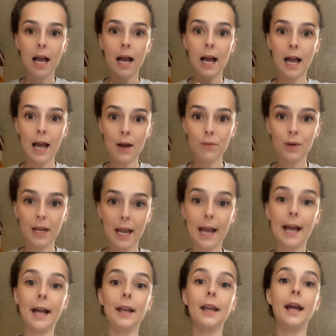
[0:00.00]
I would
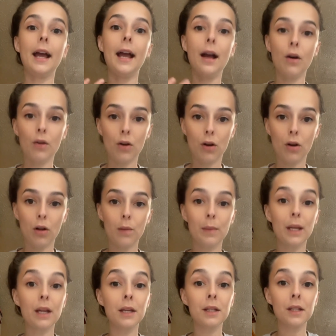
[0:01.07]
add alcohol
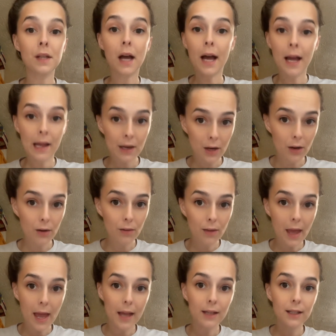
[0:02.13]
because I know
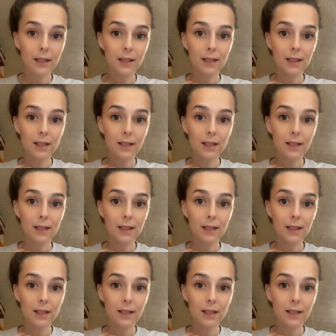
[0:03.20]
that